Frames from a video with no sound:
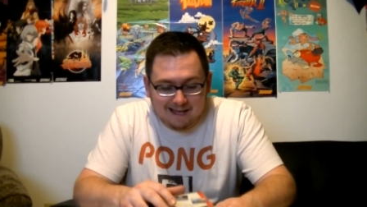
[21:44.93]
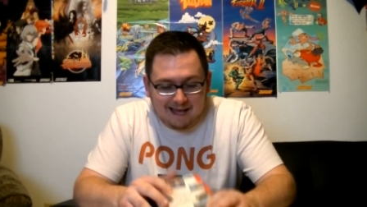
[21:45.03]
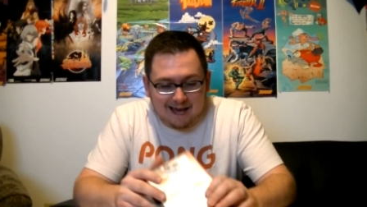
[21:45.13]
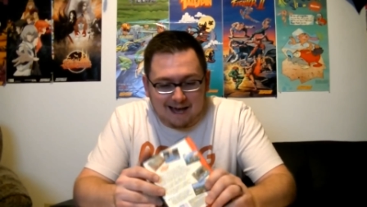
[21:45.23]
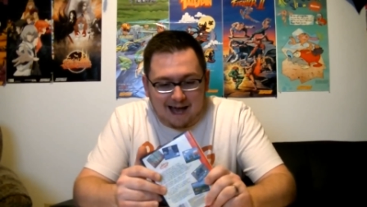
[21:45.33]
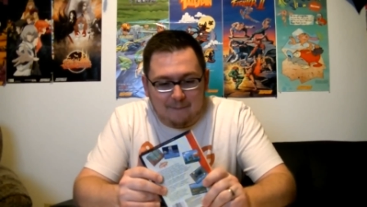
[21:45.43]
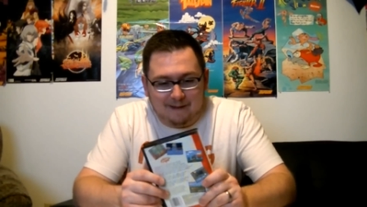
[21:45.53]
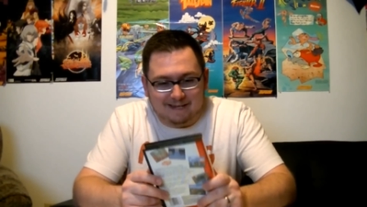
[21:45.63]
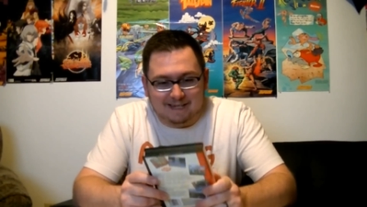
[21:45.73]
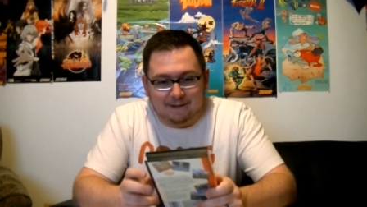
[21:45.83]
Uh, I
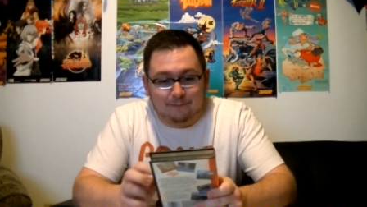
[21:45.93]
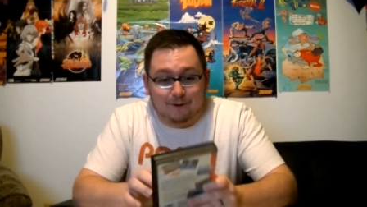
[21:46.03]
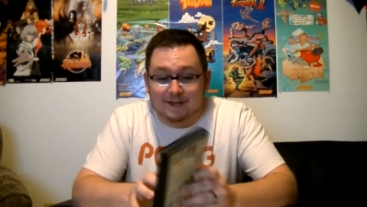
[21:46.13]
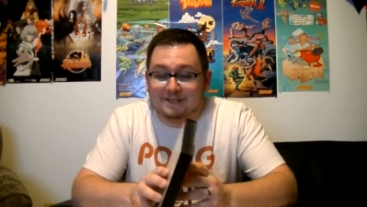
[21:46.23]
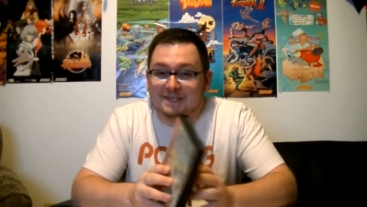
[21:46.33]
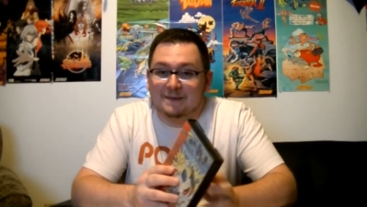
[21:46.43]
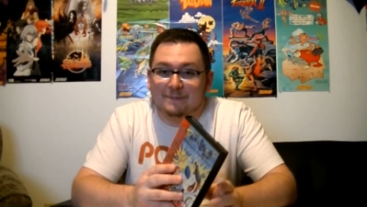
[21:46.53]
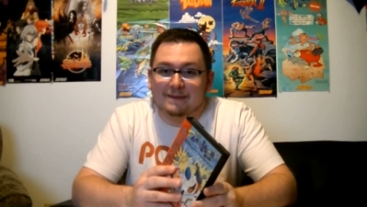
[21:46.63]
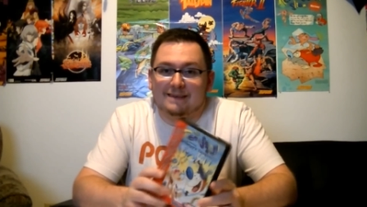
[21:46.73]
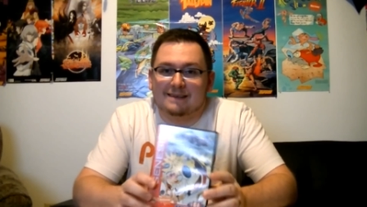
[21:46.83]
picked up Ren and
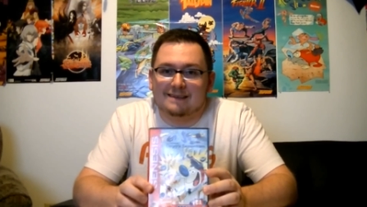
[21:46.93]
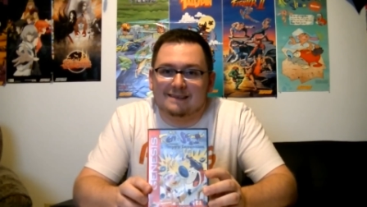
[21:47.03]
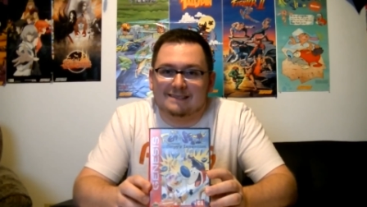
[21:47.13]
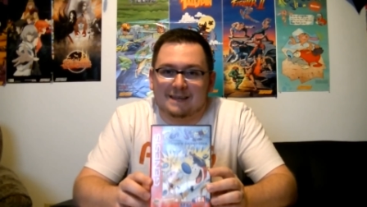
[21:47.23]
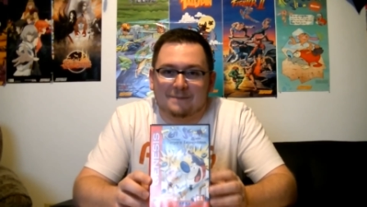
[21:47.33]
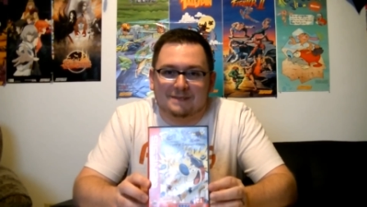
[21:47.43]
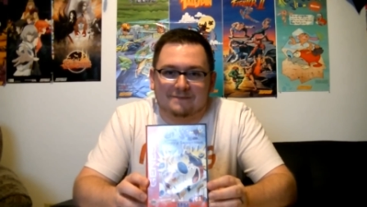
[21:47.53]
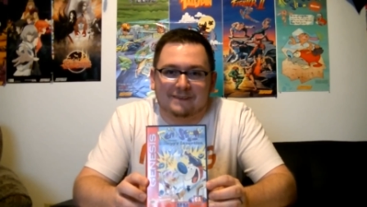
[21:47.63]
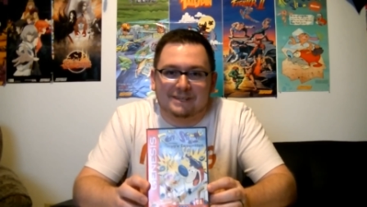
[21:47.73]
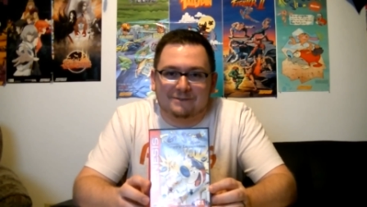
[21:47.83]
Stimpy, Stimpy's
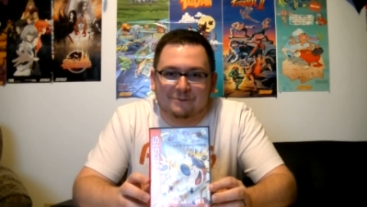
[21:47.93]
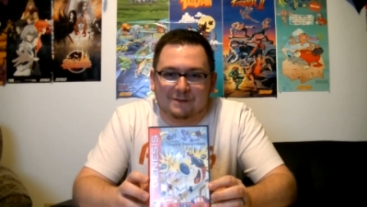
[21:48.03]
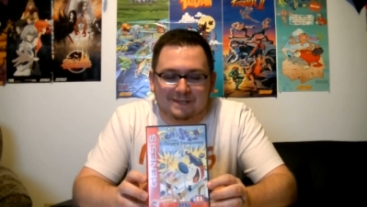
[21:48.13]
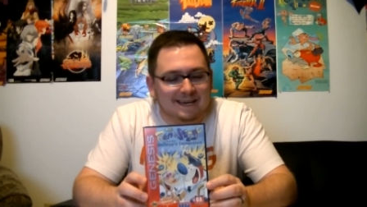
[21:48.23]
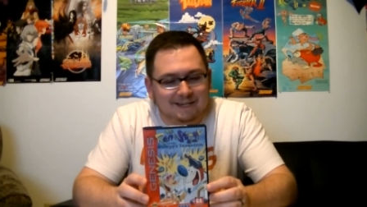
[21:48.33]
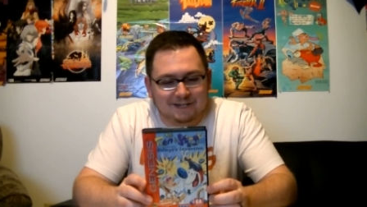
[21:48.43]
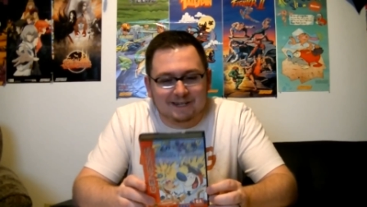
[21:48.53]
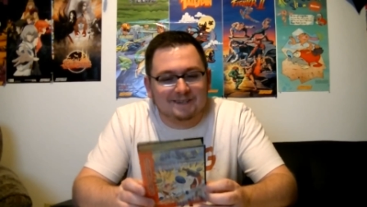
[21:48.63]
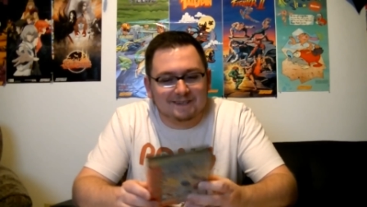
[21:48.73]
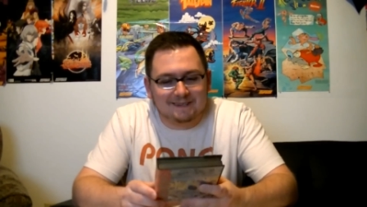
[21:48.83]
invention for the Sega
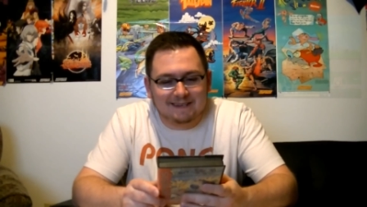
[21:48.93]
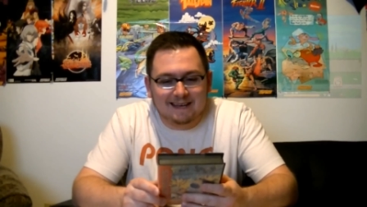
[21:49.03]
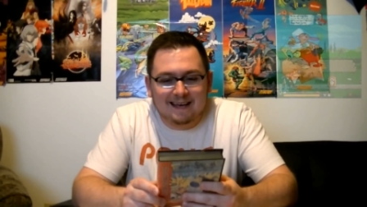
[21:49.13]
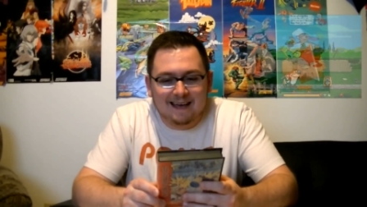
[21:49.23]
Genesis.